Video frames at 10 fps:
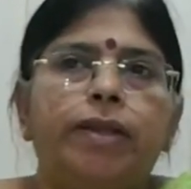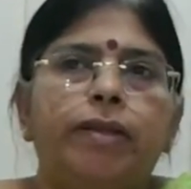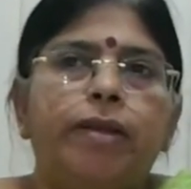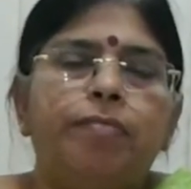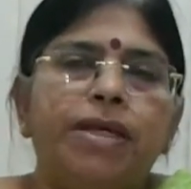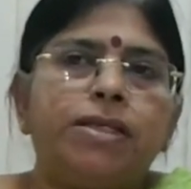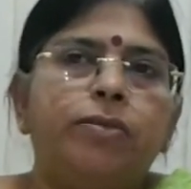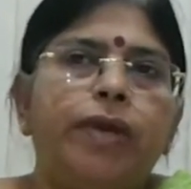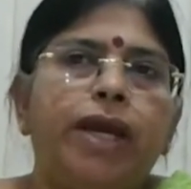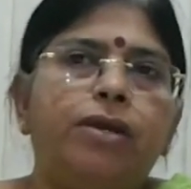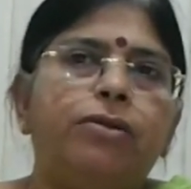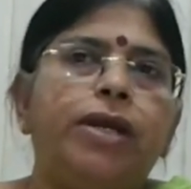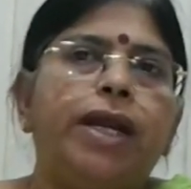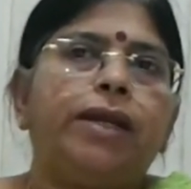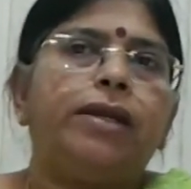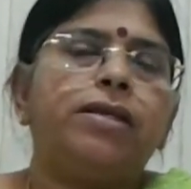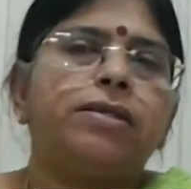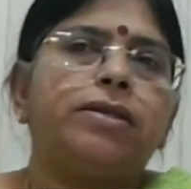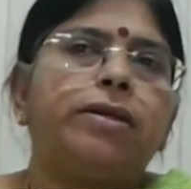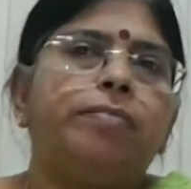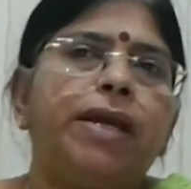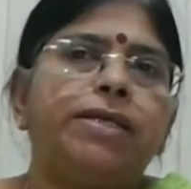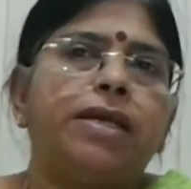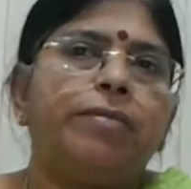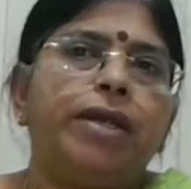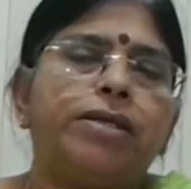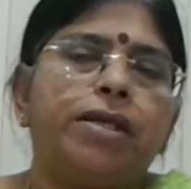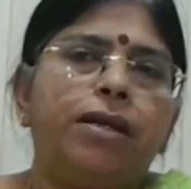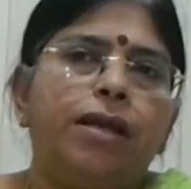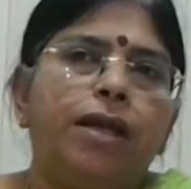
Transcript: the best way to detect is triple examination,